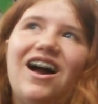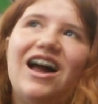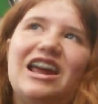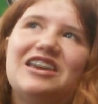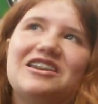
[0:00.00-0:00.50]

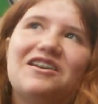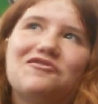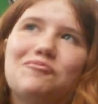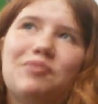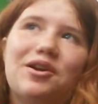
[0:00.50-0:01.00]
I can
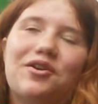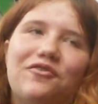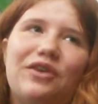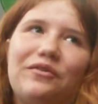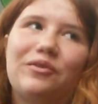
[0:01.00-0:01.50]
never pick a
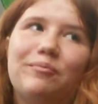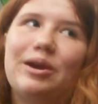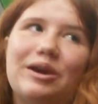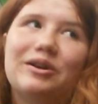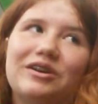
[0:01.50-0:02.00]
favorite
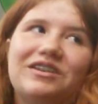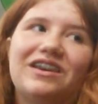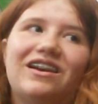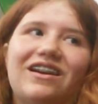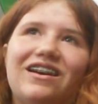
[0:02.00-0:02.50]
band or
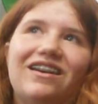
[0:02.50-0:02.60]
singer.